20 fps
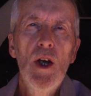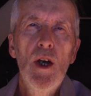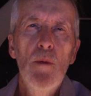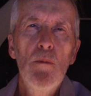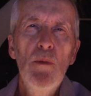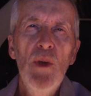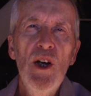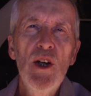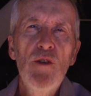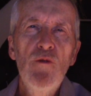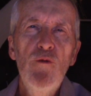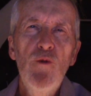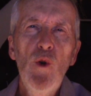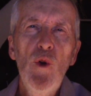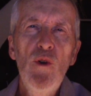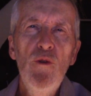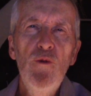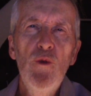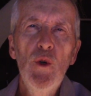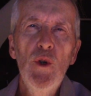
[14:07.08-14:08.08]
My
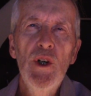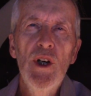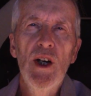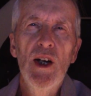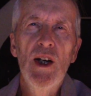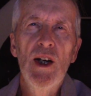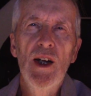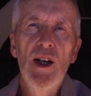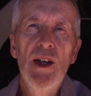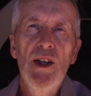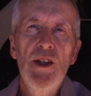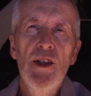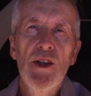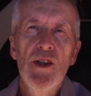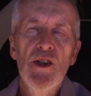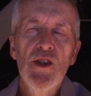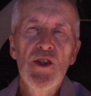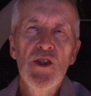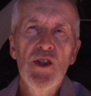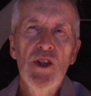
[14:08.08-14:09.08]
4-foot high,
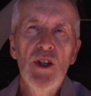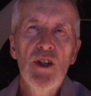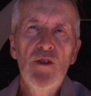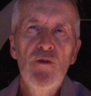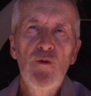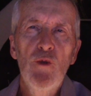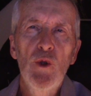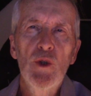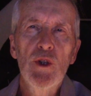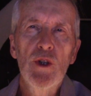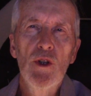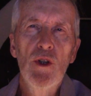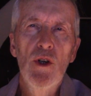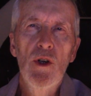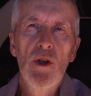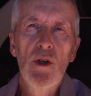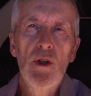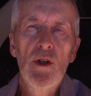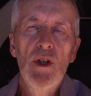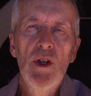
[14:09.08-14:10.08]
6-foot
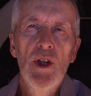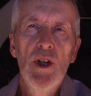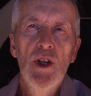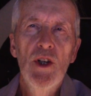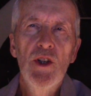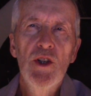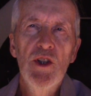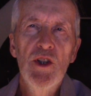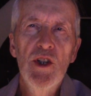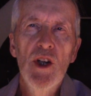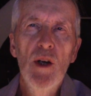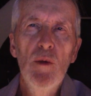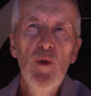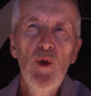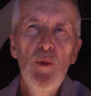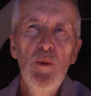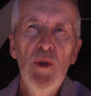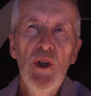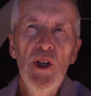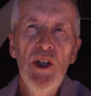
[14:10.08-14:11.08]
long,
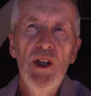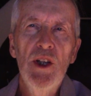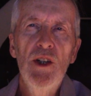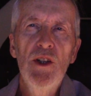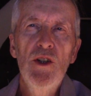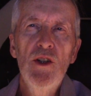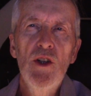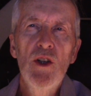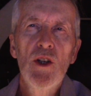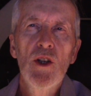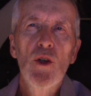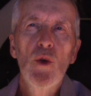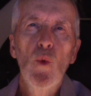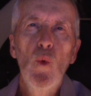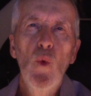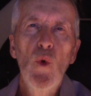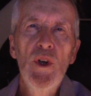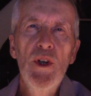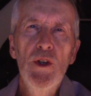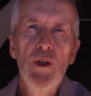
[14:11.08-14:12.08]
double-paned
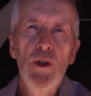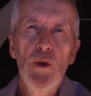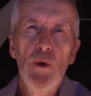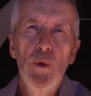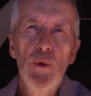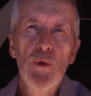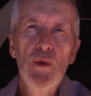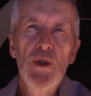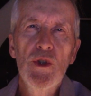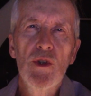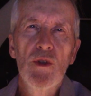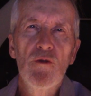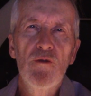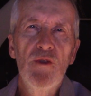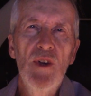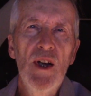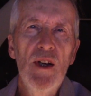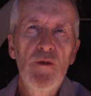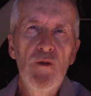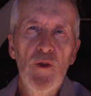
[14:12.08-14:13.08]
windows,
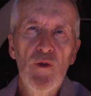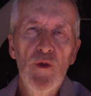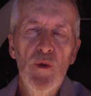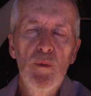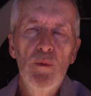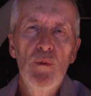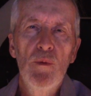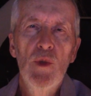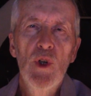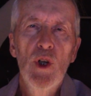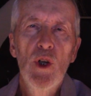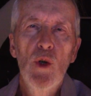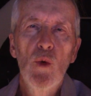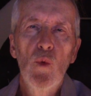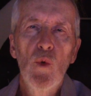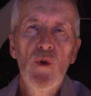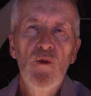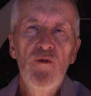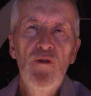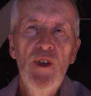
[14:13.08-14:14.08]
5 of them,
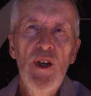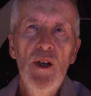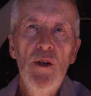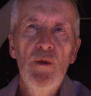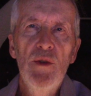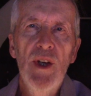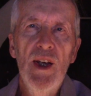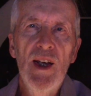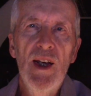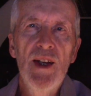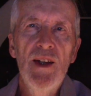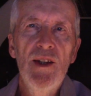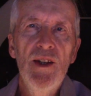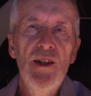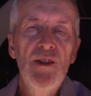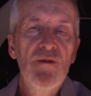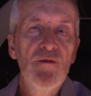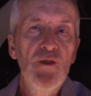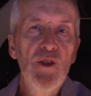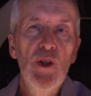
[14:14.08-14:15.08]
were found at
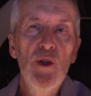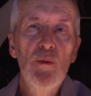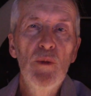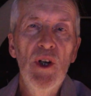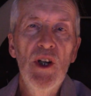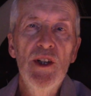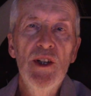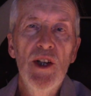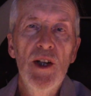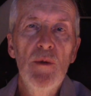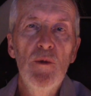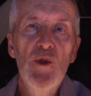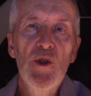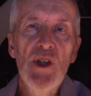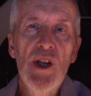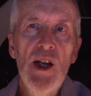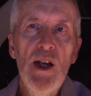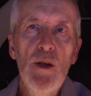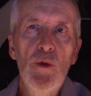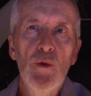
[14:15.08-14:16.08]
a nearby neighbor's
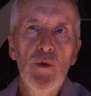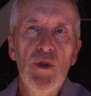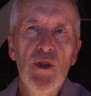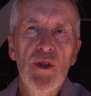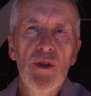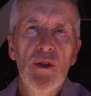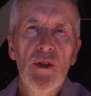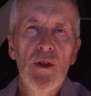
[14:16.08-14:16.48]
house.